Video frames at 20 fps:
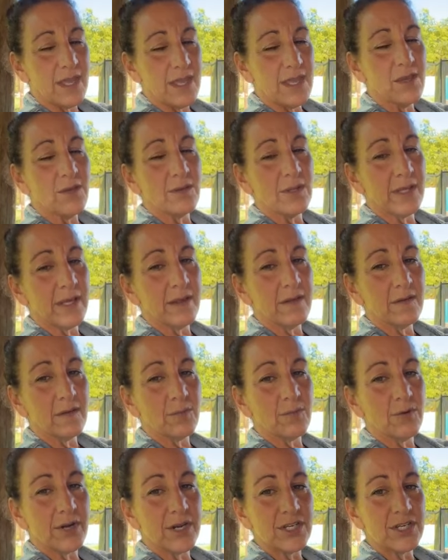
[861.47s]
Thank you,
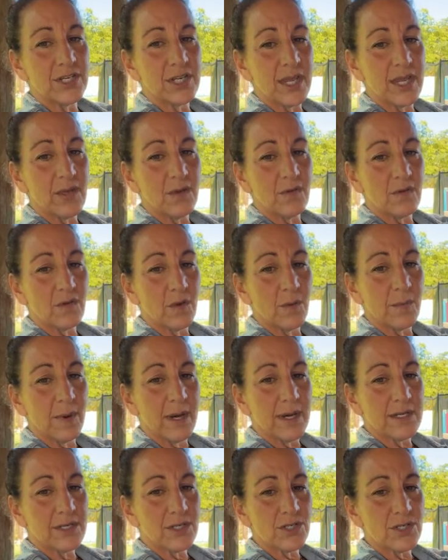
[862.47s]
Liz. Appreciate you so
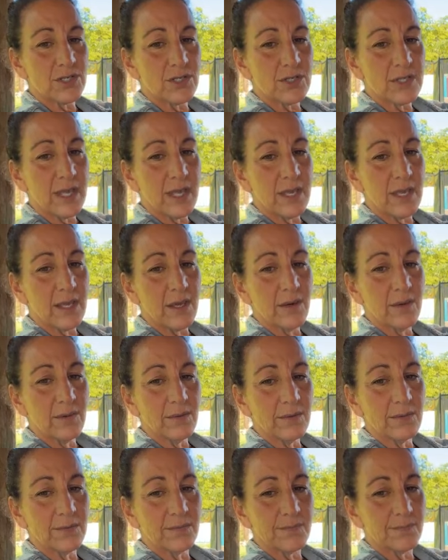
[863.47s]
much. Thank
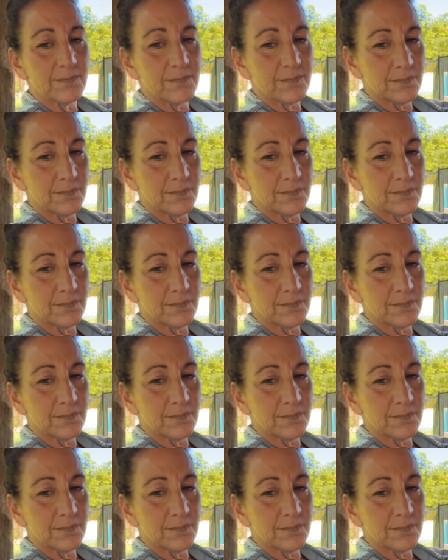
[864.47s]
you.